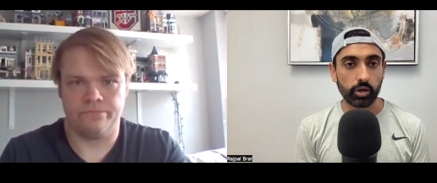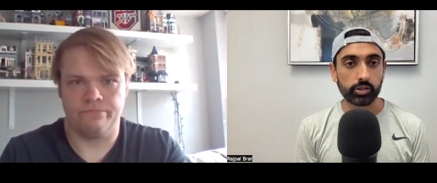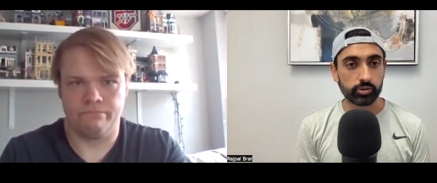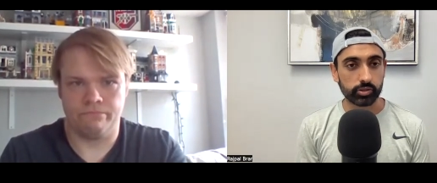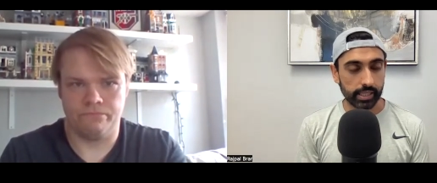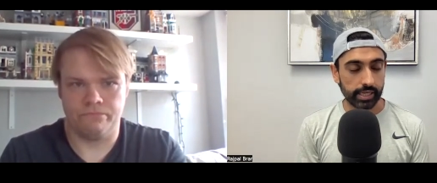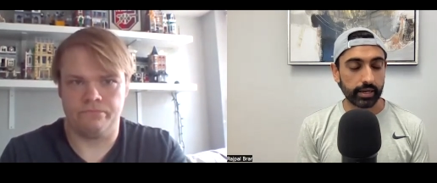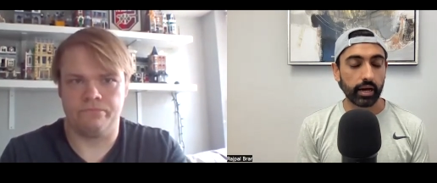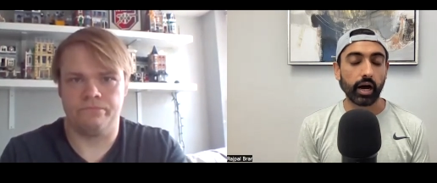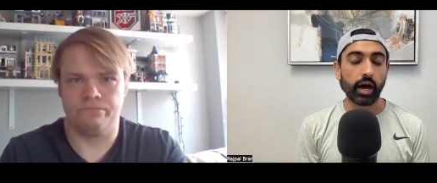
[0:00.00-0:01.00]
Speaker 1: you also see it
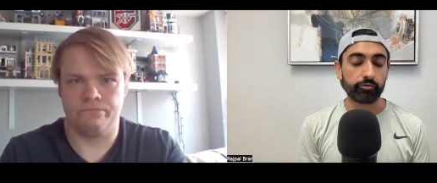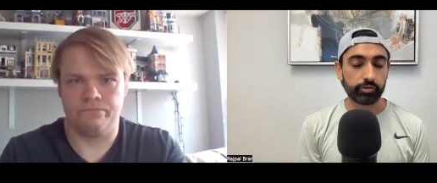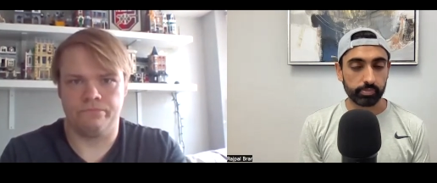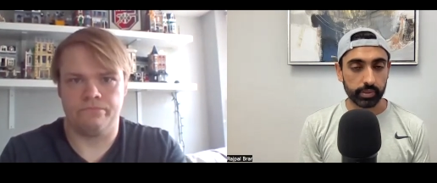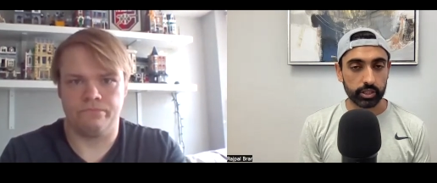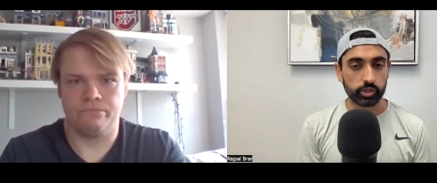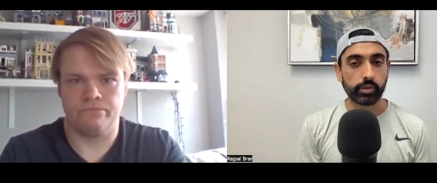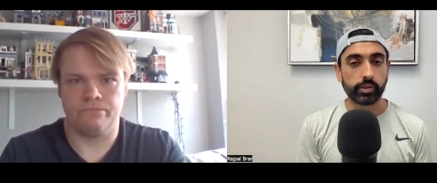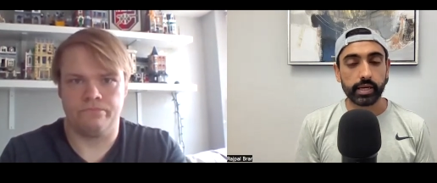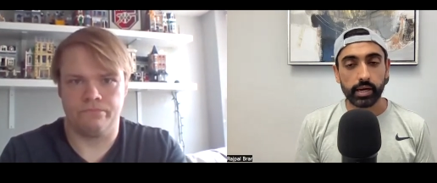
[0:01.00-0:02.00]
kind of off the pitch
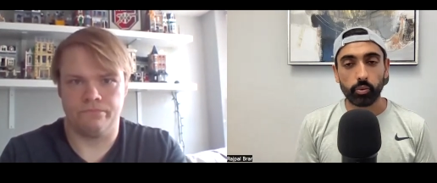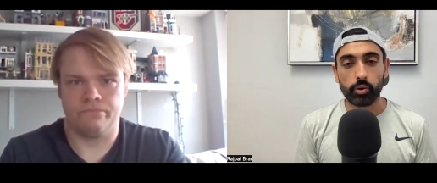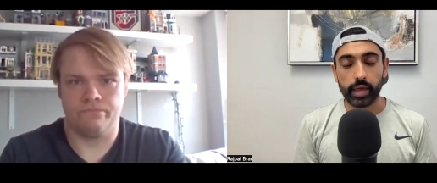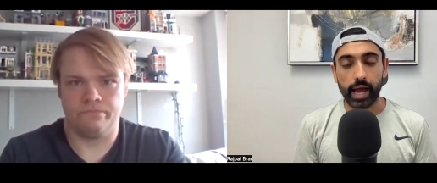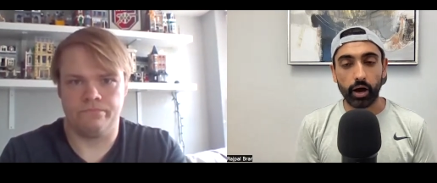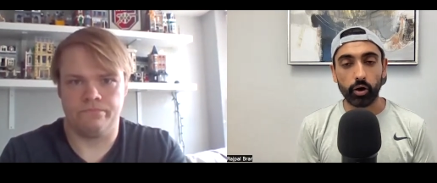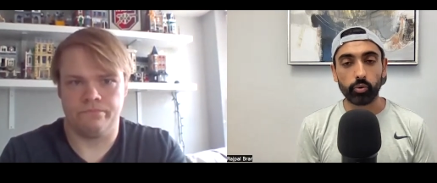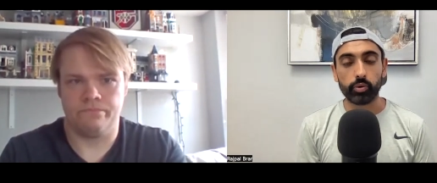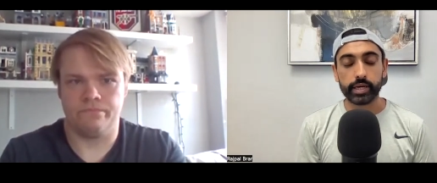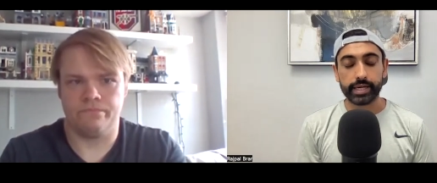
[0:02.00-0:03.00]
with with
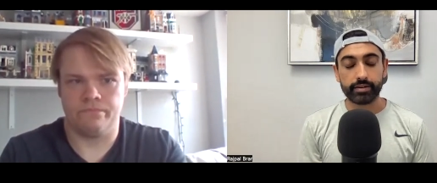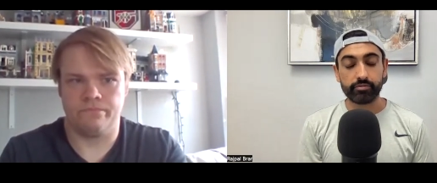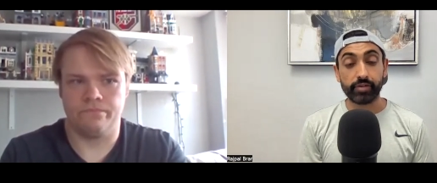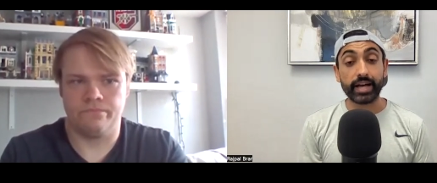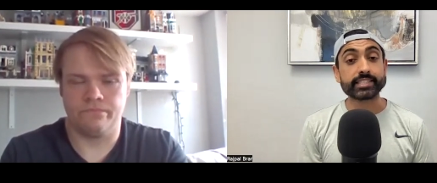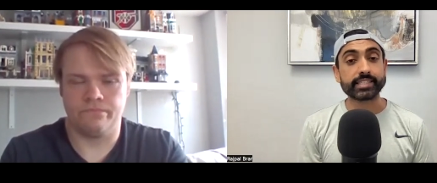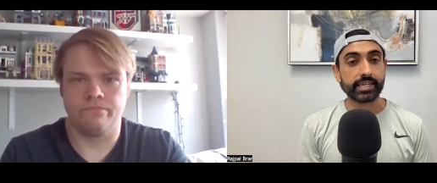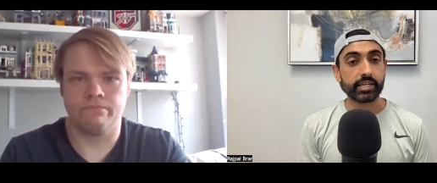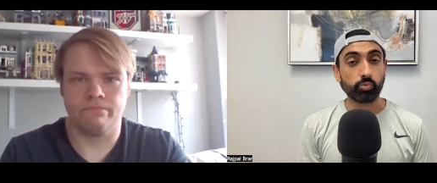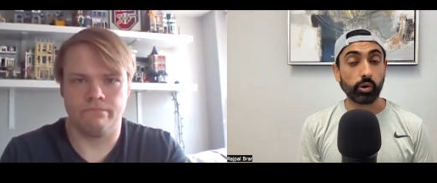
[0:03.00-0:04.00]
how invested
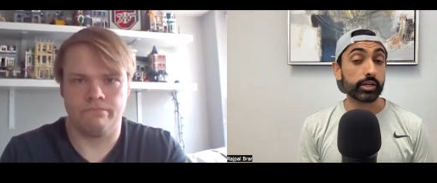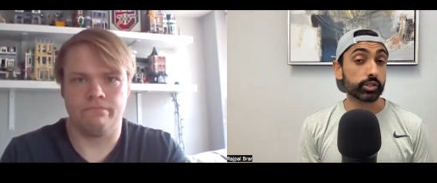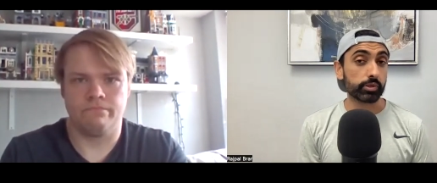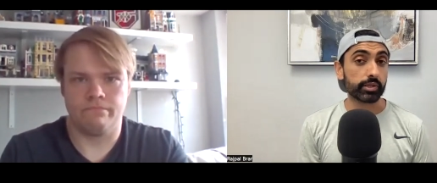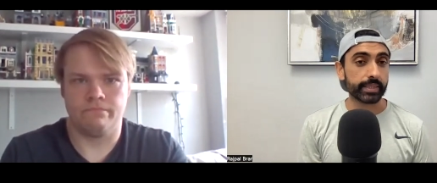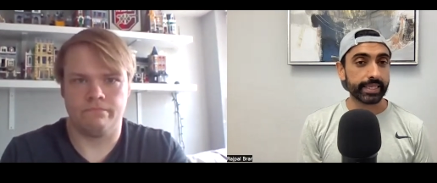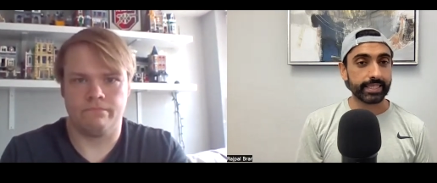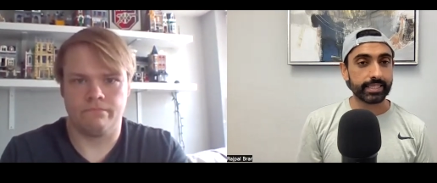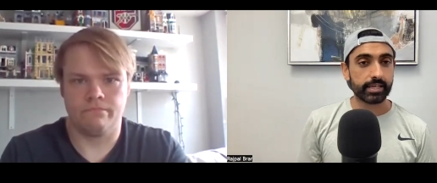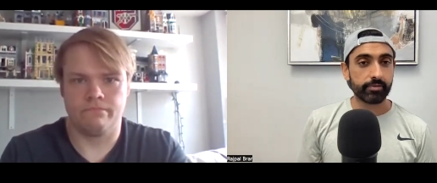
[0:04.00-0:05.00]
he was with
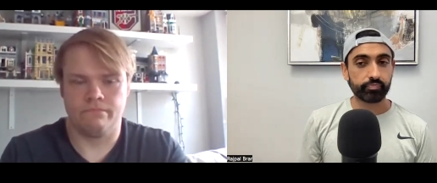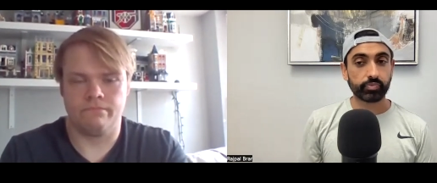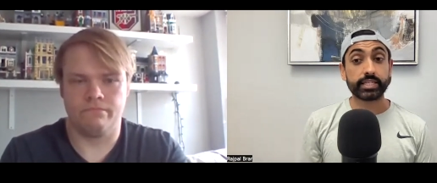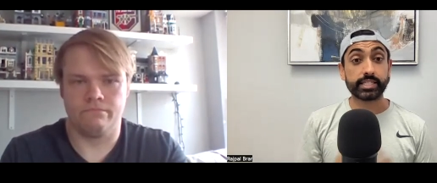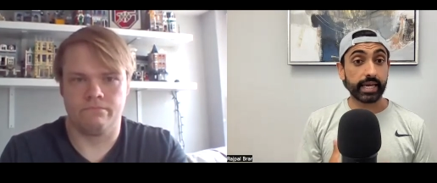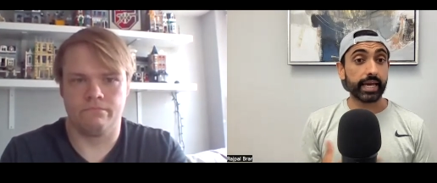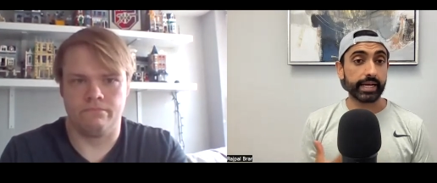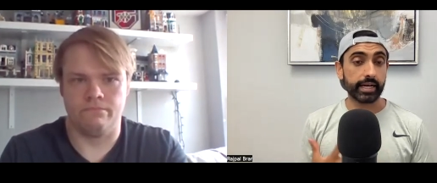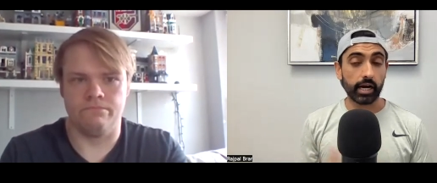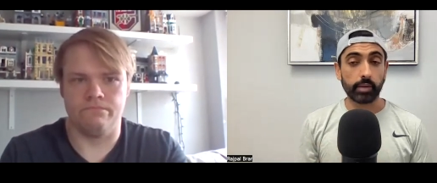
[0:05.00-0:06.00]
Leeds
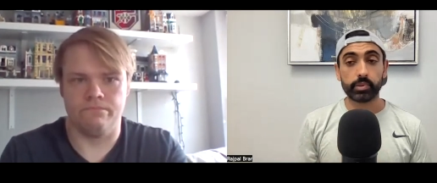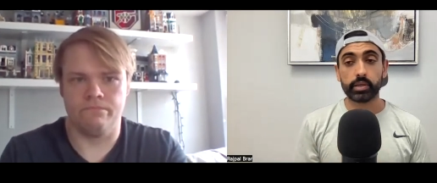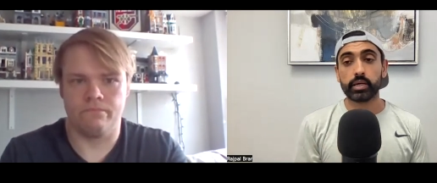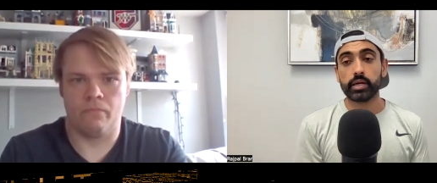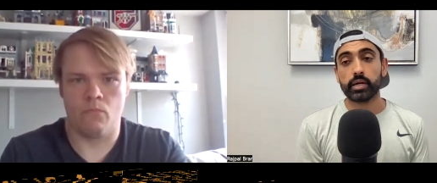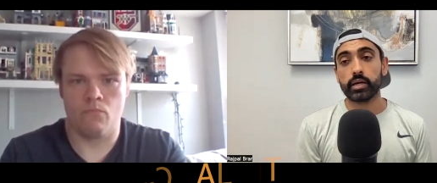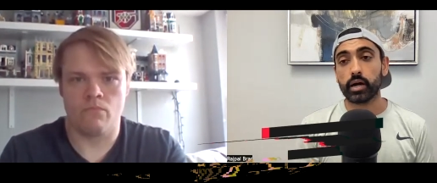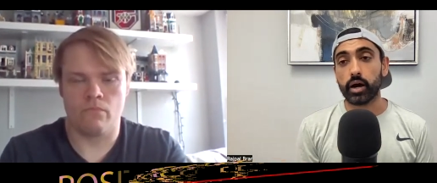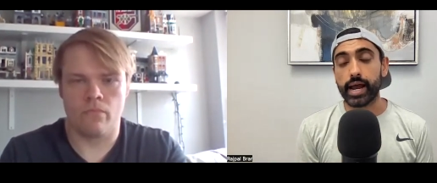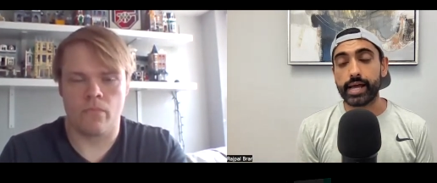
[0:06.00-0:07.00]
staying mm-hmm. up.
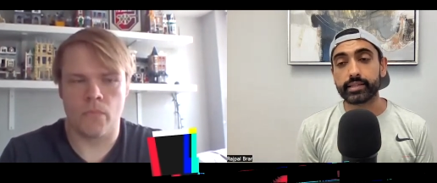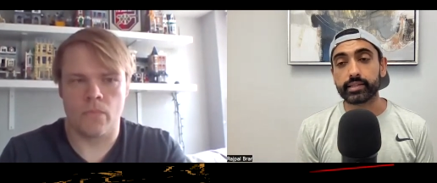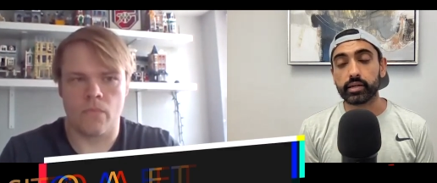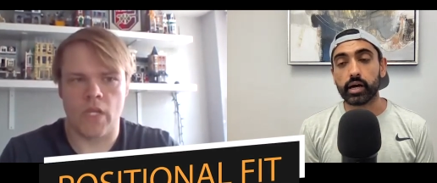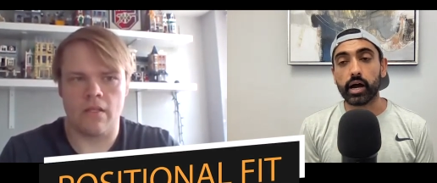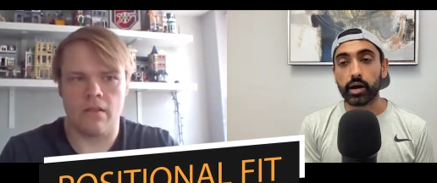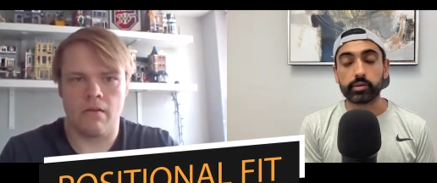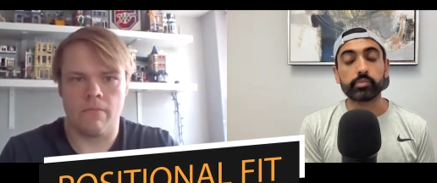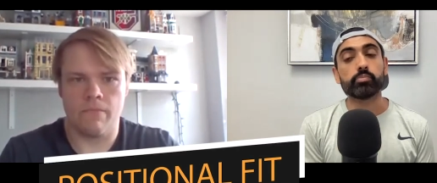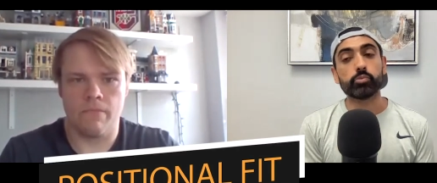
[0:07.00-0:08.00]
All right, and
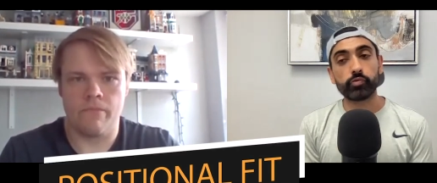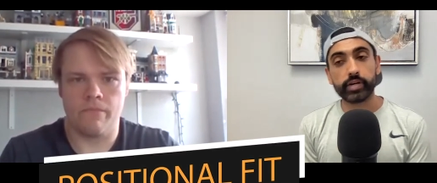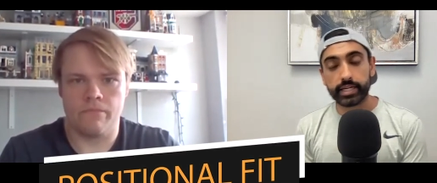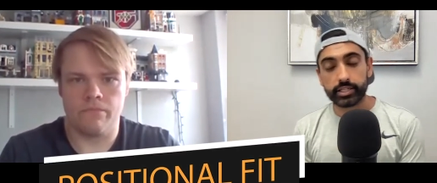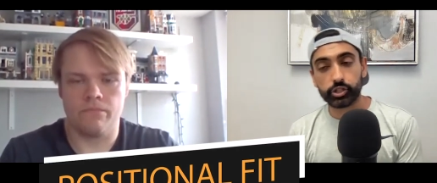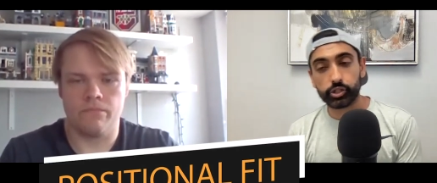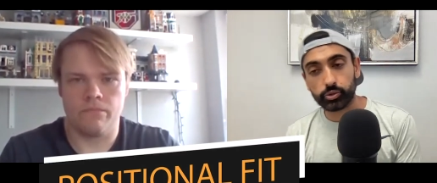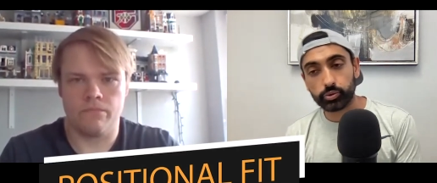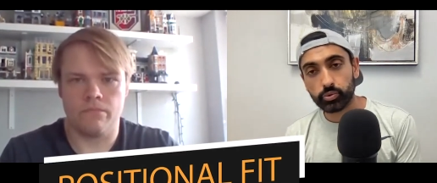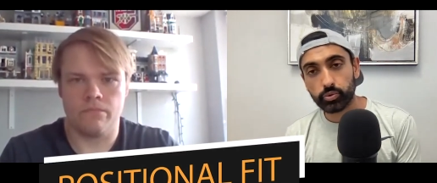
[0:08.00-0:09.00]
uh, moving
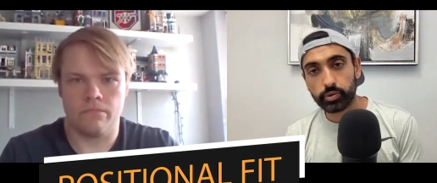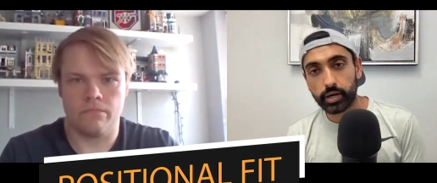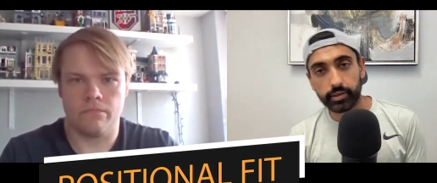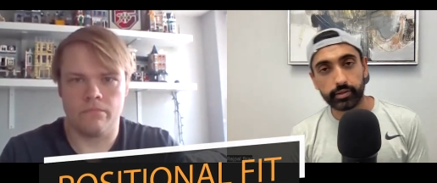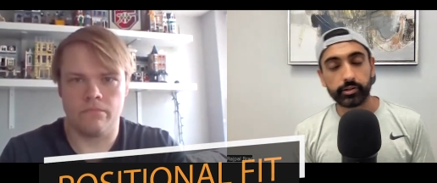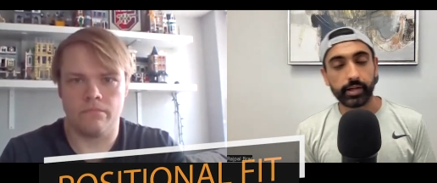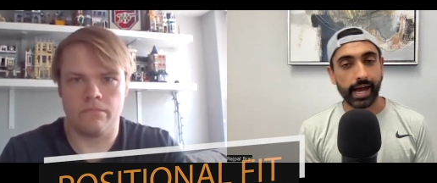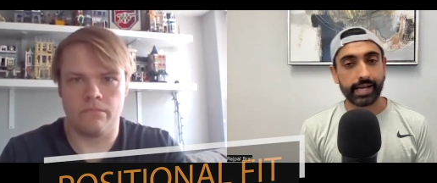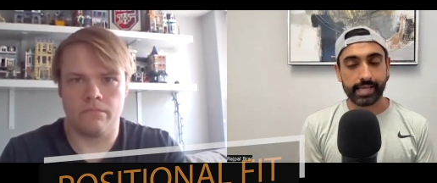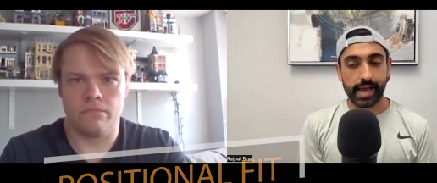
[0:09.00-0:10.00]
into kind of the
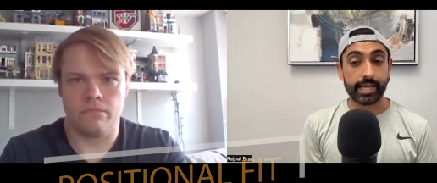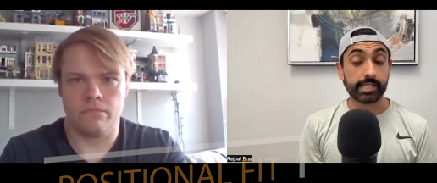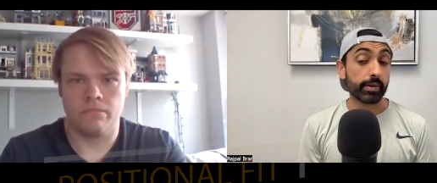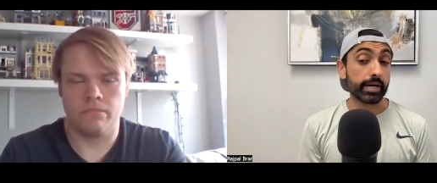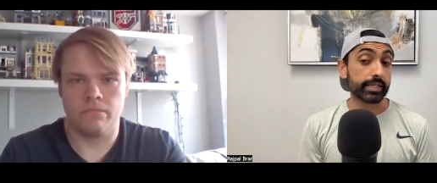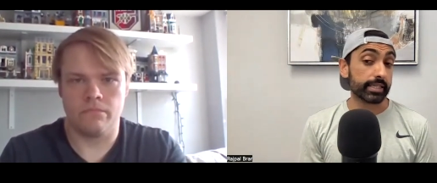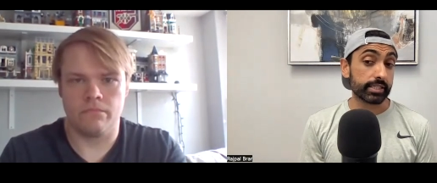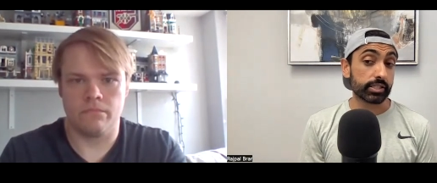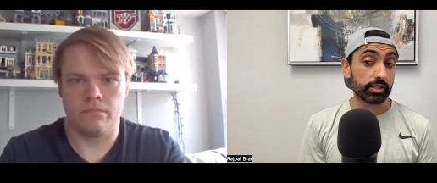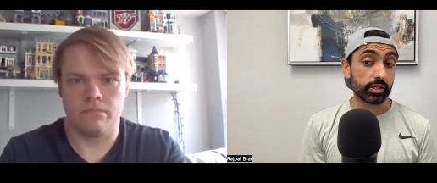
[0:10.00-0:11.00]
last aspect
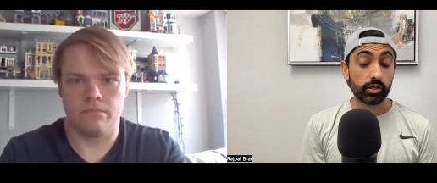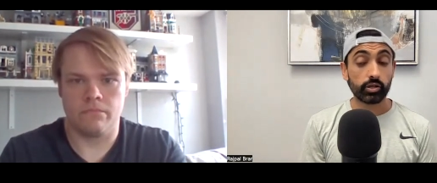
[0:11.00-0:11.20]
is